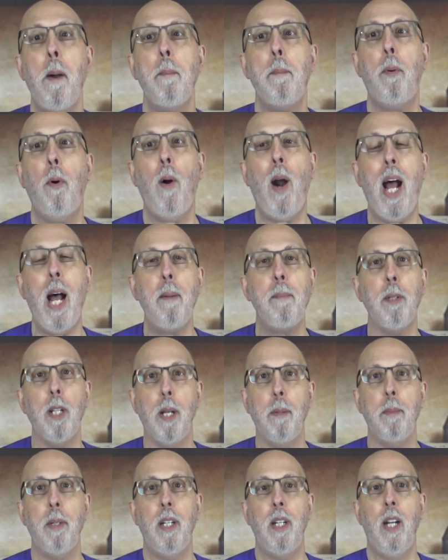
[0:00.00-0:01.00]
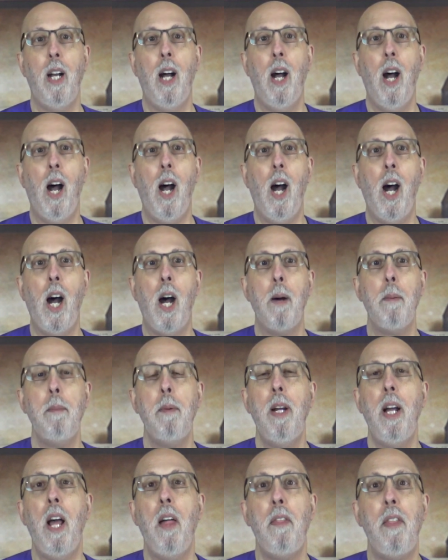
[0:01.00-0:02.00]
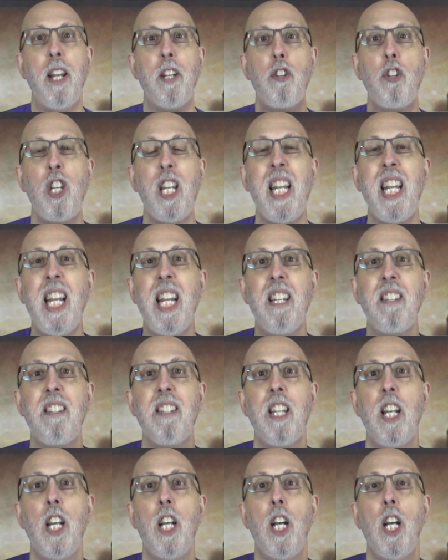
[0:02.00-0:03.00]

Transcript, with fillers: problem um, that she has